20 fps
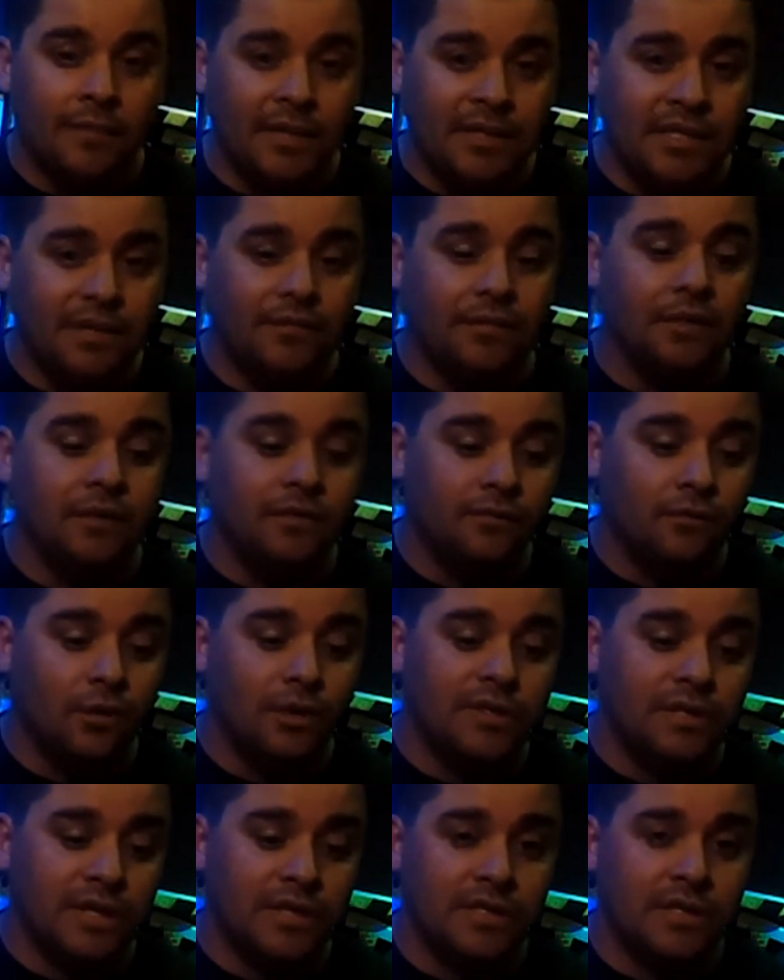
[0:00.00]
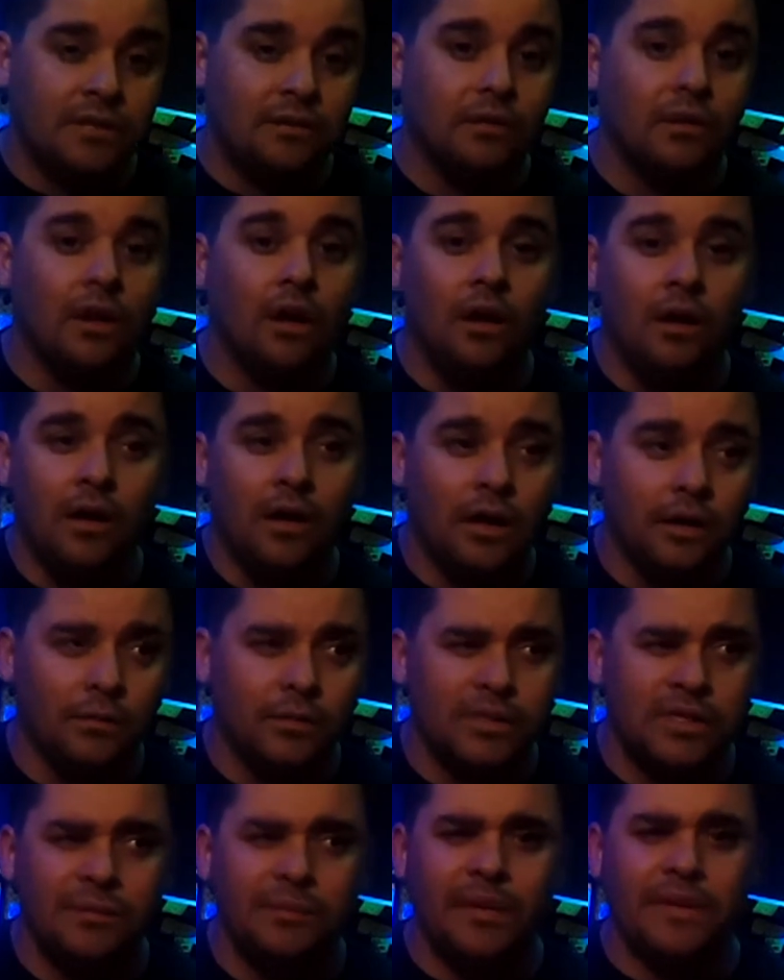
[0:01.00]
Basically, from the vortex tunnel
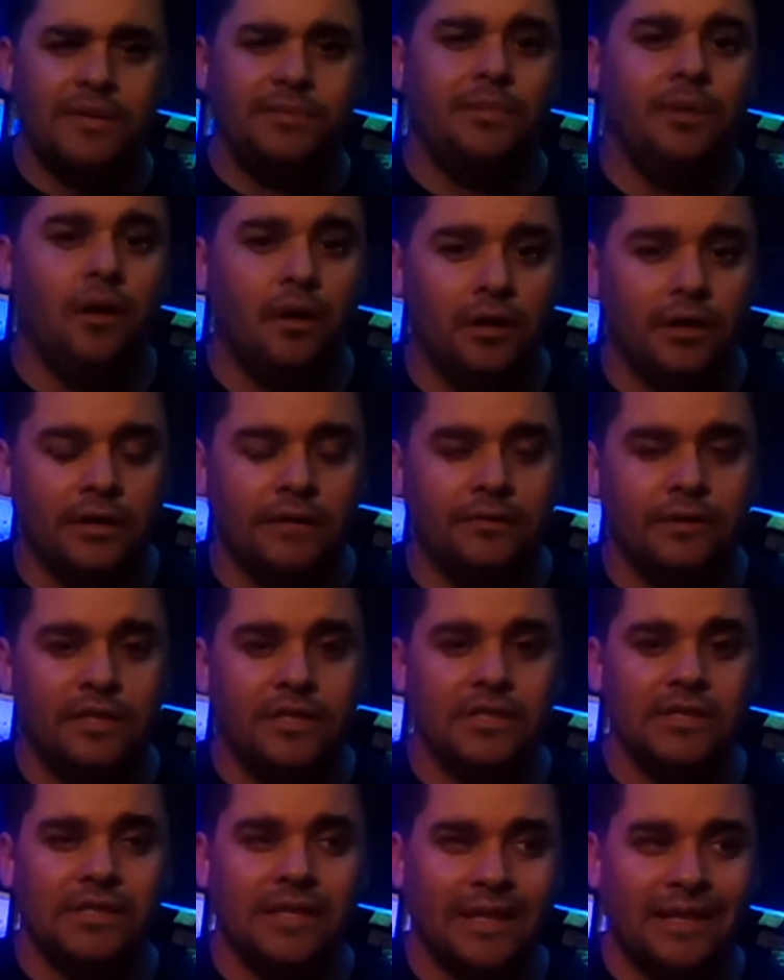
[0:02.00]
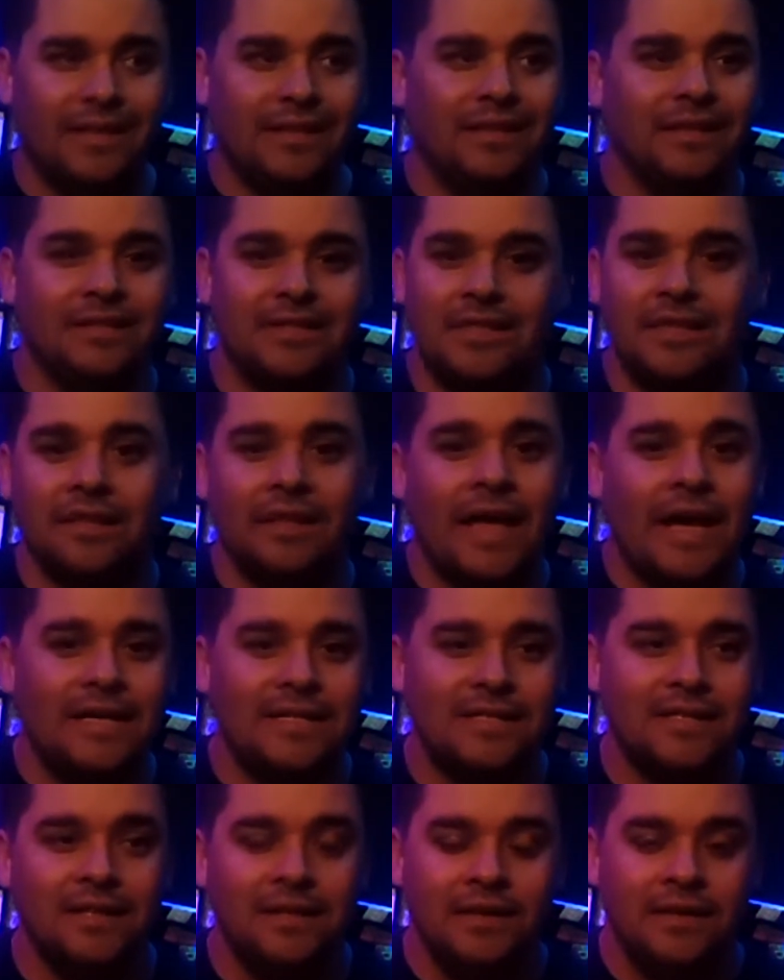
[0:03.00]
on was the best part, and which is like it's the
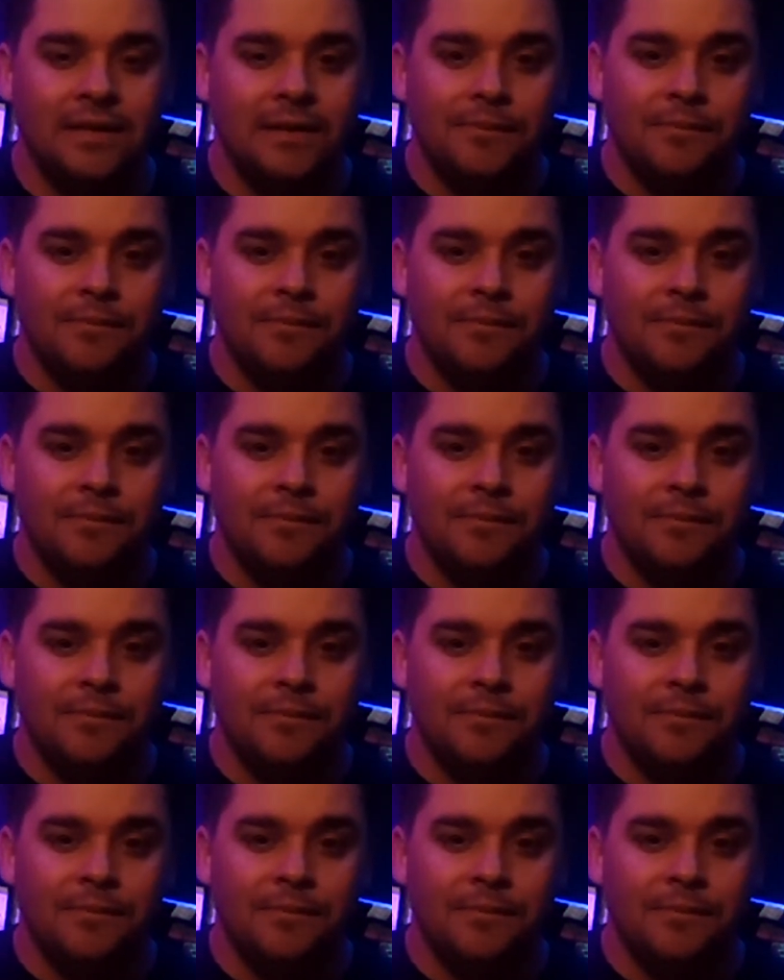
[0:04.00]
last